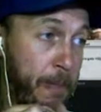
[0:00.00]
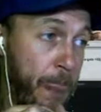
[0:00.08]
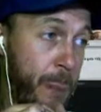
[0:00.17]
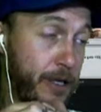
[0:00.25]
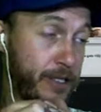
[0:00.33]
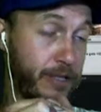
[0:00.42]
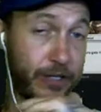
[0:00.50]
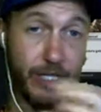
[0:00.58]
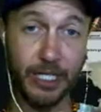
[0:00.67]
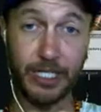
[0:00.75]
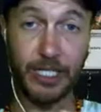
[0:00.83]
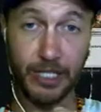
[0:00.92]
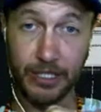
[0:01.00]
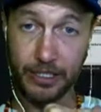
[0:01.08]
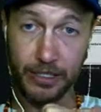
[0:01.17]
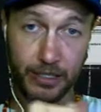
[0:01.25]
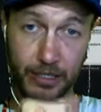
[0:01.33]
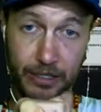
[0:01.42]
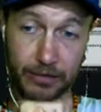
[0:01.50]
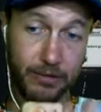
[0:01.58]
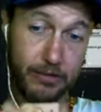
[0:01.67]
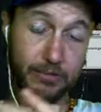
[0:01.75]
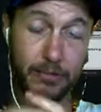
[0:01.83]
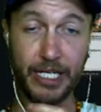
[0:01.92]
So if they're going to kill it and you just
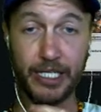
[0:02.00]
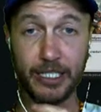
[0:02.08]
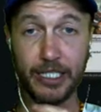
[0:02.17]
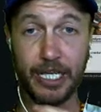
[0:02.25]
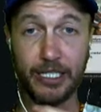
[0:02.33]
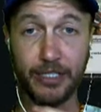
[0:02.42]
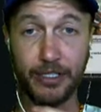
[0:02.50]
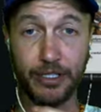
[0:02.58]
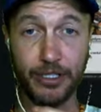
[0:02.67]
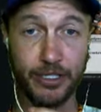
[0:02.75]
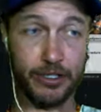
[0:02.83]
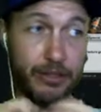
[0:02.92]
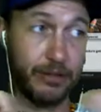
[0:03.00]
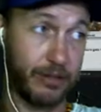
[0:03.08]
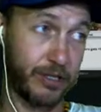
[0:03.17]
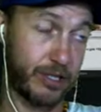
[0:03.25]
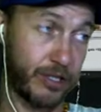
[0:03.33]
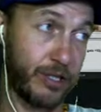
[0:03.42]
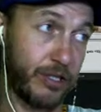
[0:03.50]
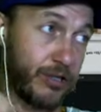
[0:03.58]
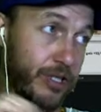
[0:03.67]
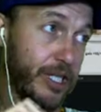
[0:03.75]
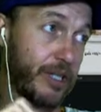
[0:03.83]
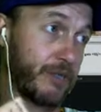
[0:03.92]
make it attack a token, it's going to trigger.